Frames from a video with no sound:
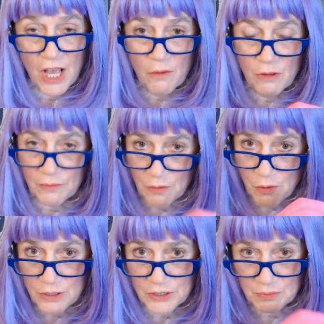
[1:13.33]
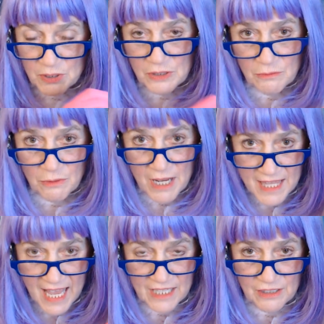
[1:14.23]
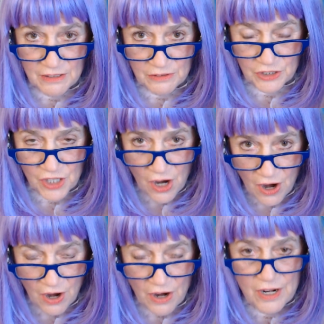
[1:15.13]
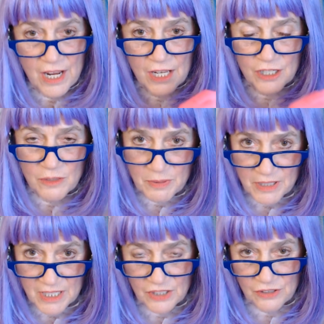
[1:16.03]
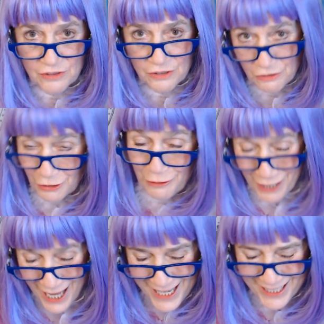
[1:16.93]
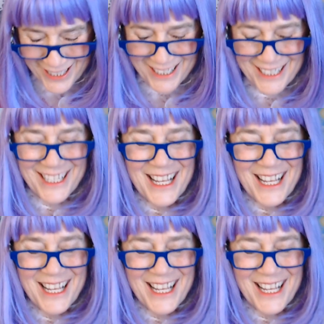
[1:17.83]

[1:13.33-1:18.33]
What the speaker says: Well, of course, when you run that new chart, you put in your new location,